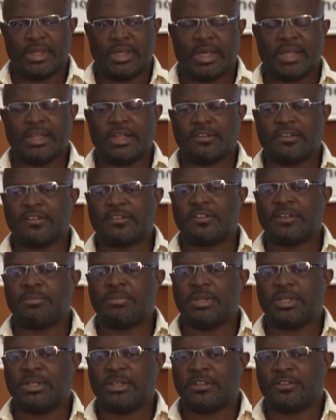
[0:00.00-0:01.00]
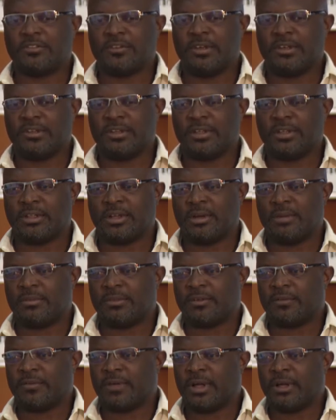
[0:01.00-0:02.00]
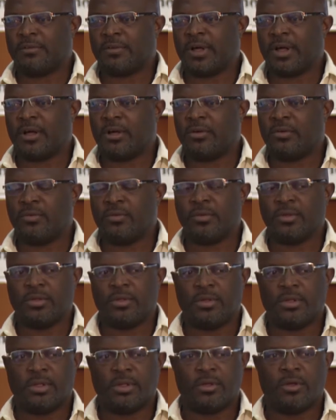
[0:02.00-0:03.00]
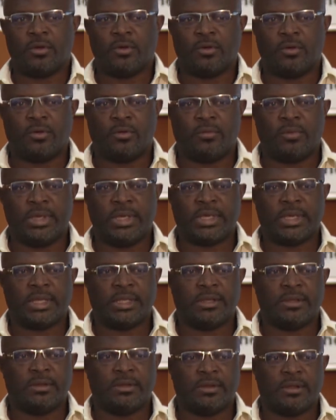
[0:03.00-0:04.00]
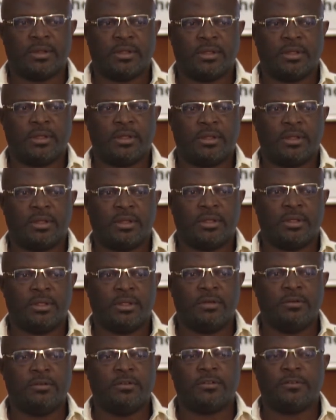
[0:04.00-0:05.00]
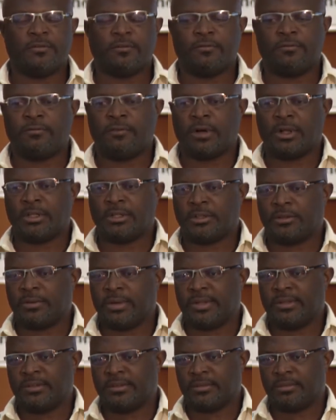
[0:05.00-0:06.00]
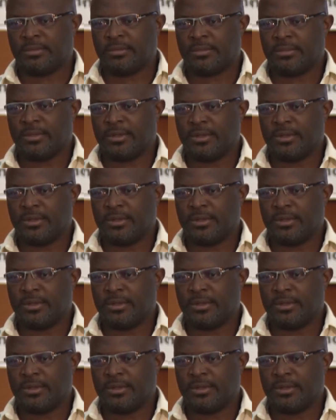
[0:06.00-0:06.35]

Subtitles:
And that's a simple illustration in terms of how we can use volunteerism